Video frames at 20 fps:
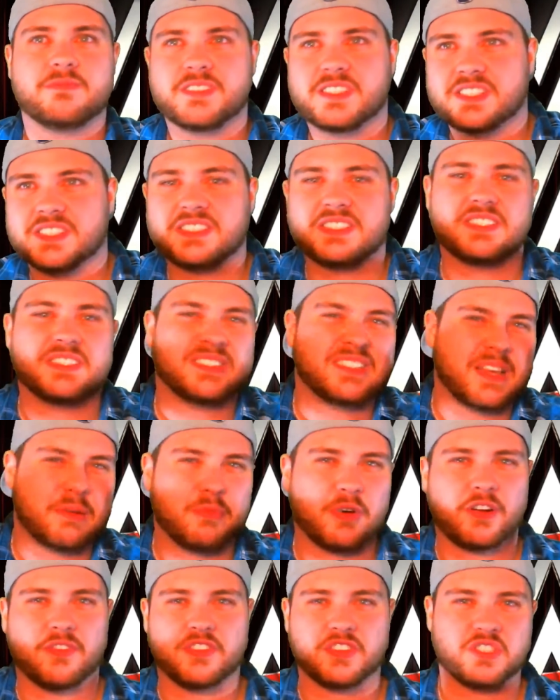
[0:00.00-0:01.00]

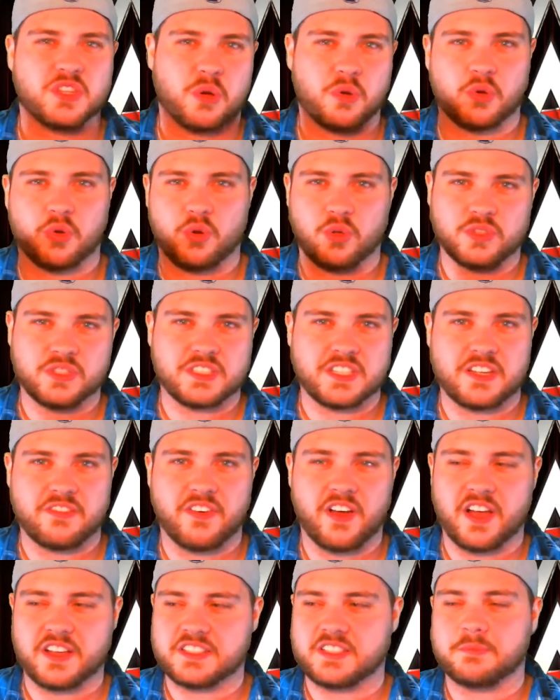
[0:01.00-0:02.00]
somewhat of a Stone Cold
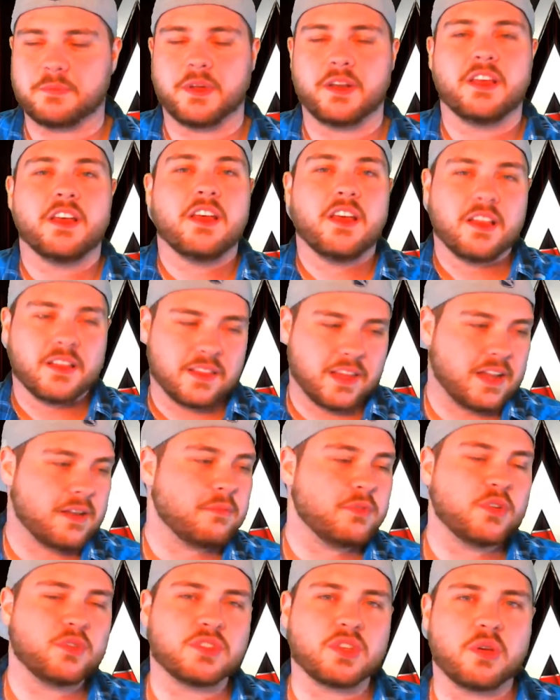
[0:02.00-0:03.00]
Steve Austin, but let
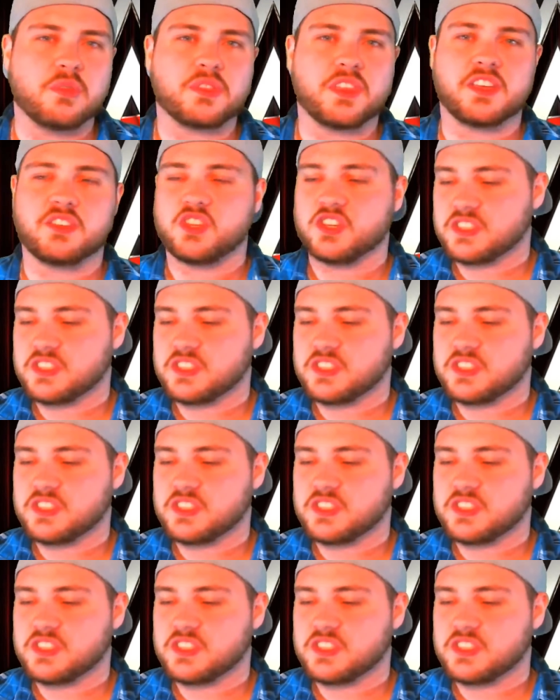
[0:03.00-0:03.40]
him do his own thing.